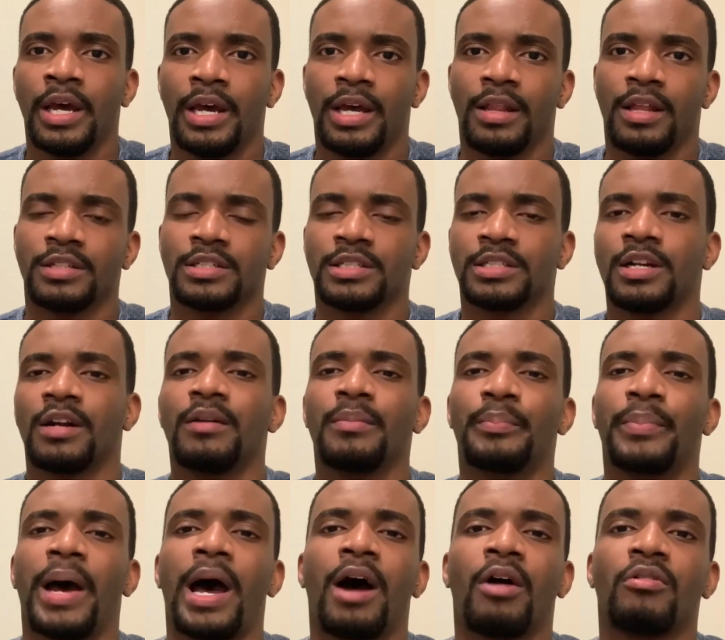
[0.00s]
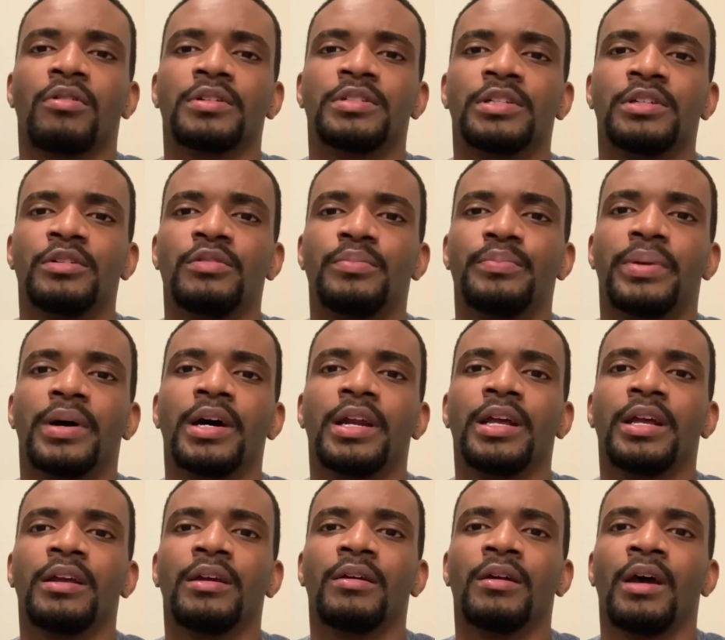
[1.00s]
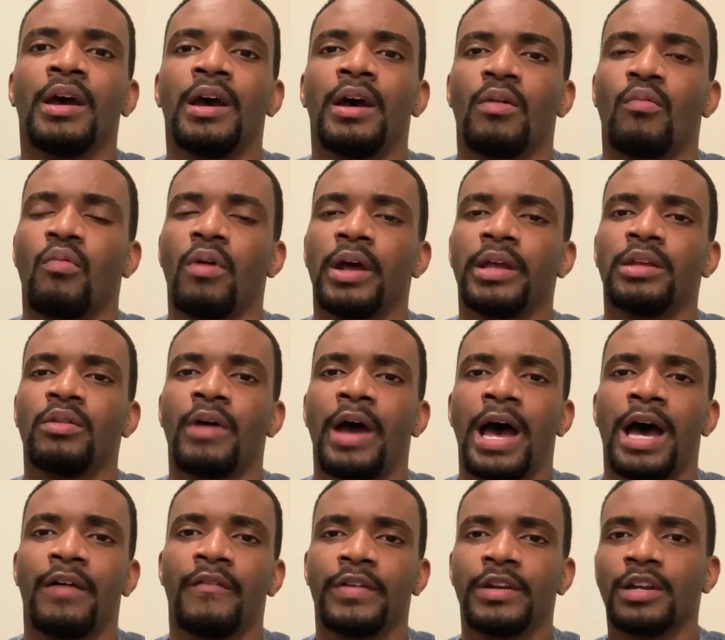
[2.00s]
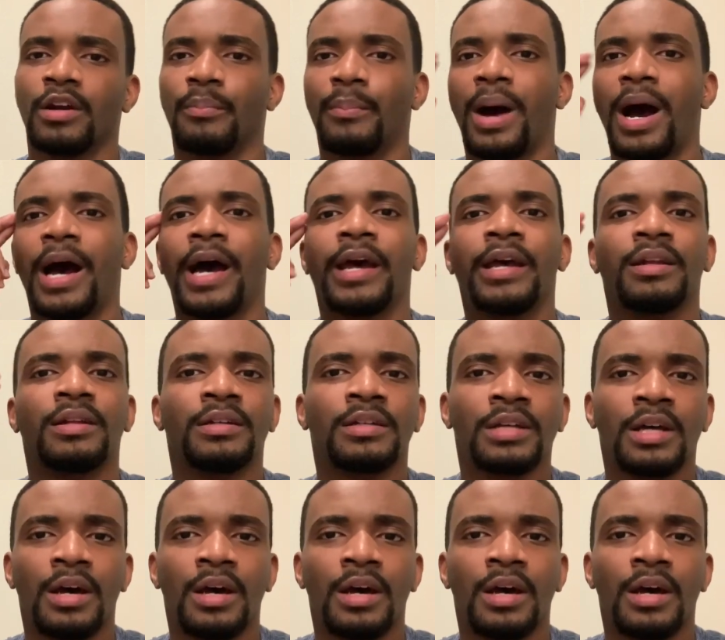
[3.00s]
there's a certain power to putting what you have in your mind